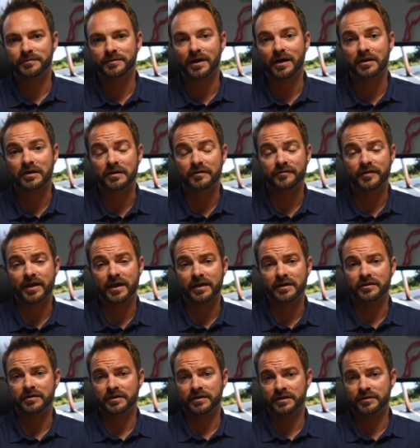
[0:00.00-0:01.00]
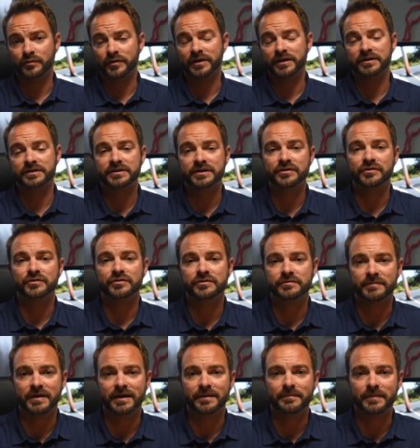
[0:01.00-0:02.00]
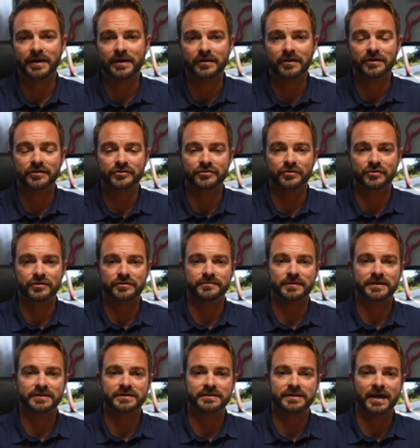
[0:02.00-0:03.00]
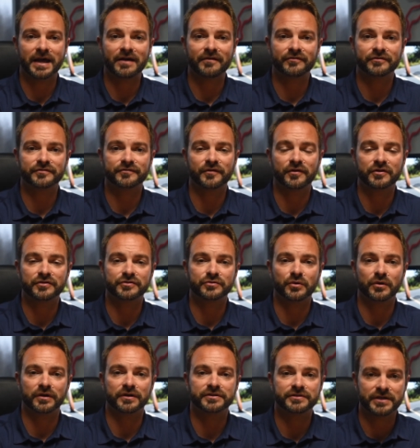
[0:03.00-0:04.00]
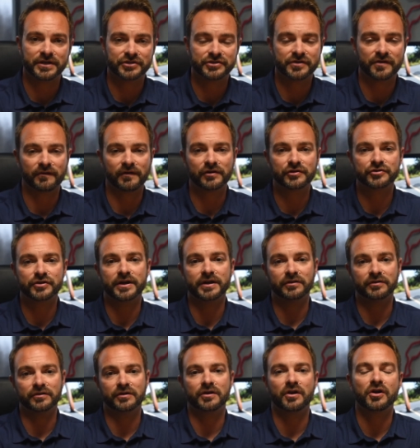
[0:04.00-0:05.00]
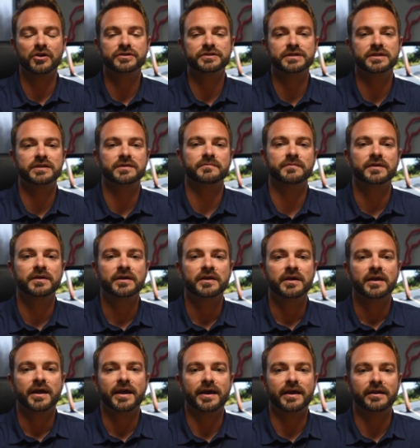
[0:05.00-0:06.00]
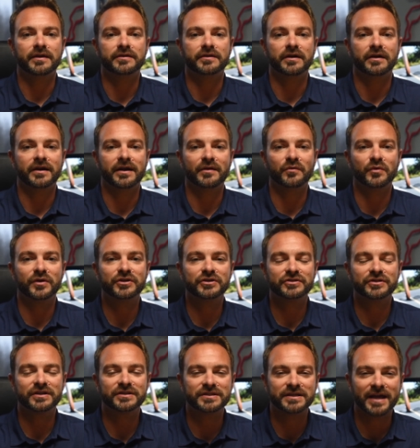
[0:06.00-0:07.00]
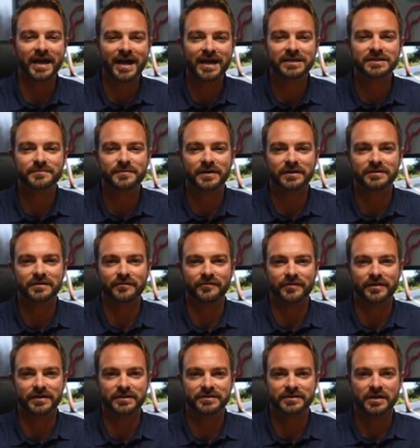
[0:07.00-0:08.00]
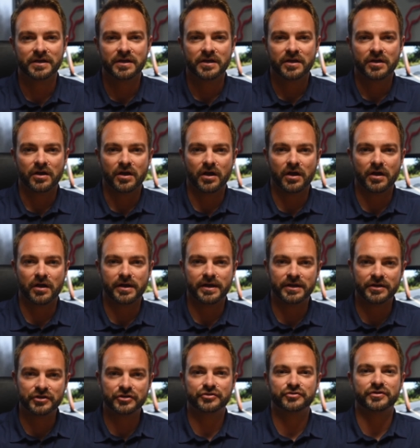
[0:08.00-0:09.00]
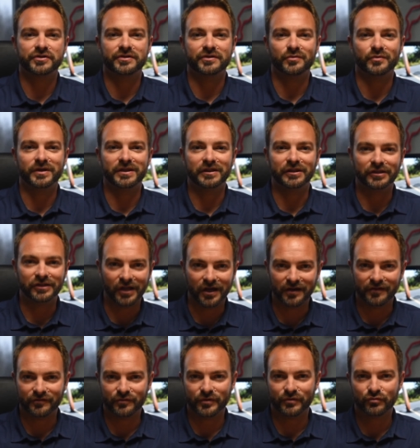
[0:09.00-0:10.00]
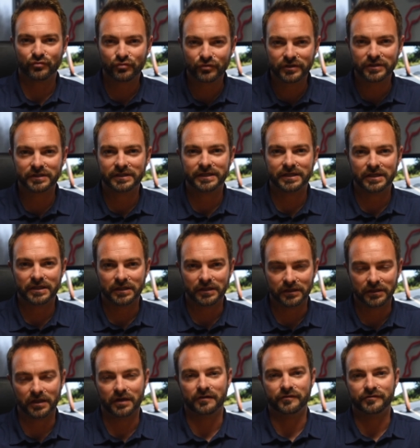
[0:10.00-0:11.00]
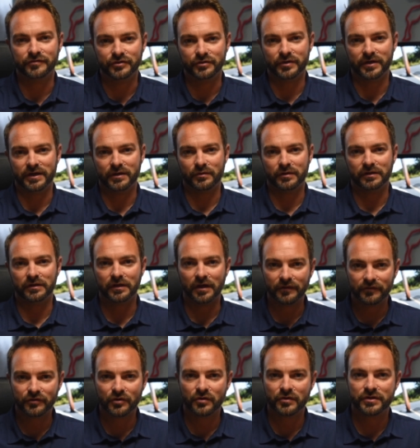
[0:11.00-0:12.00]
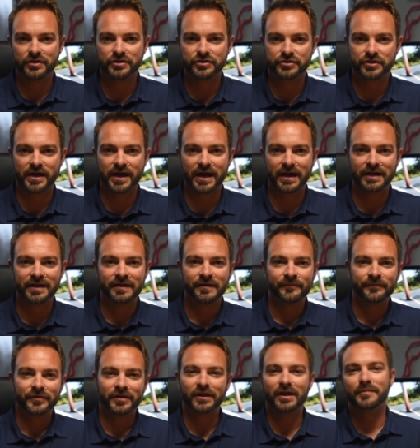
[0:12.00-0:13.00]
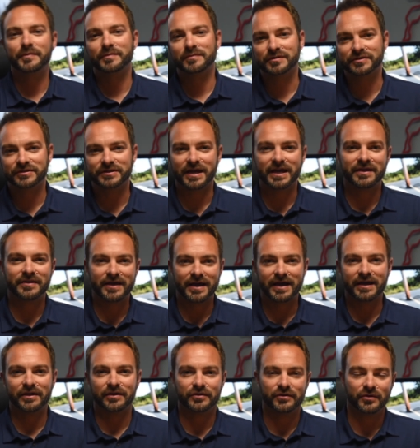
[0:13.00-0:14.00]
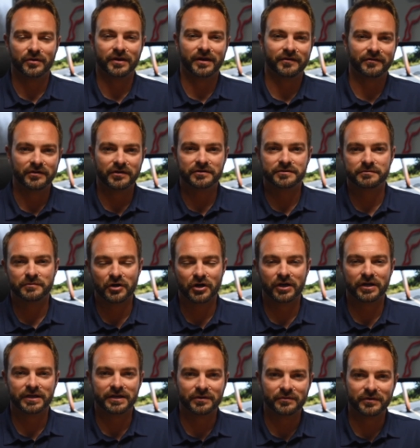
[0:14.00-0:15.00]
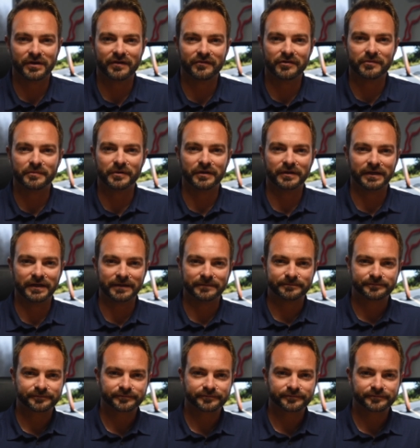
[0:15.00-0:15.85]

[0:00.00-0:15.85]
proud of, and we continue to make better, and so does my staff as far as the organization of our trailer and our team. And we just, it's an aspect of this industry that we love. We really love doing it. We love going to the track. A lot of people say that, you know, whatever, it's marketing, whatever, but like,